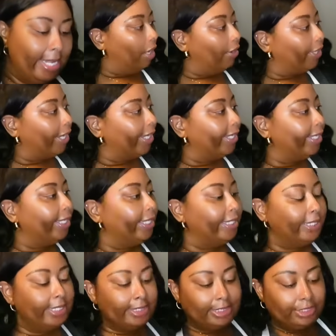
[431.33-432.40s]
Okay,
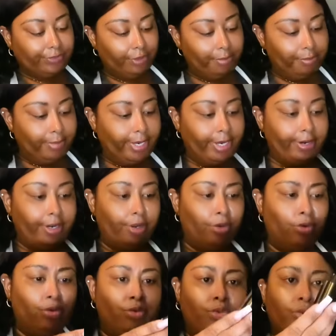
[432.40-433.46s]
and this is from Mare.
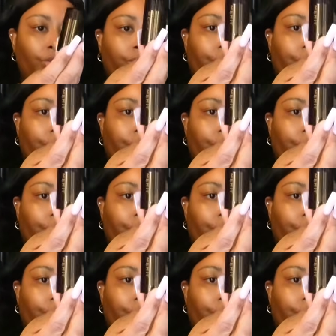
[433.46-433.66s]
Ooh.